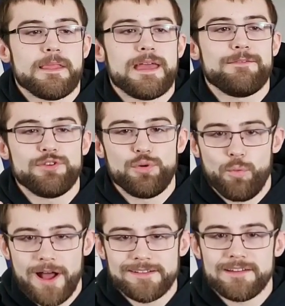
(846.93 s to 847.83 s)
if you
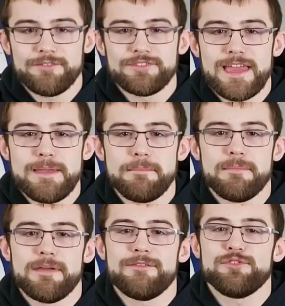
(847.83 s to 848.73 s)
watch enough tape,
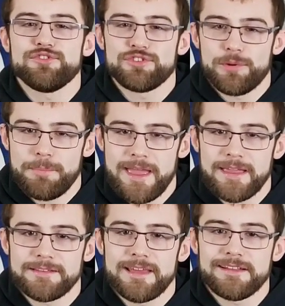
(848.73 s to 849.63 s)
if you start paying
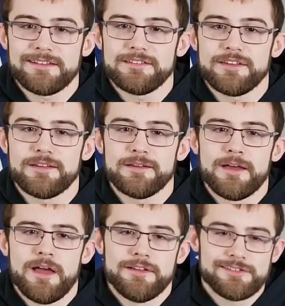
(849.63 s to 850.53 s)
attention to
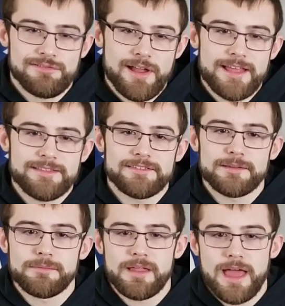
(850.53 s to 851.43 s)
trends
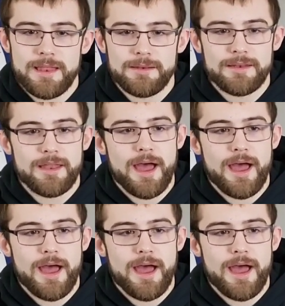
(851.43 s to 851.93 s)
and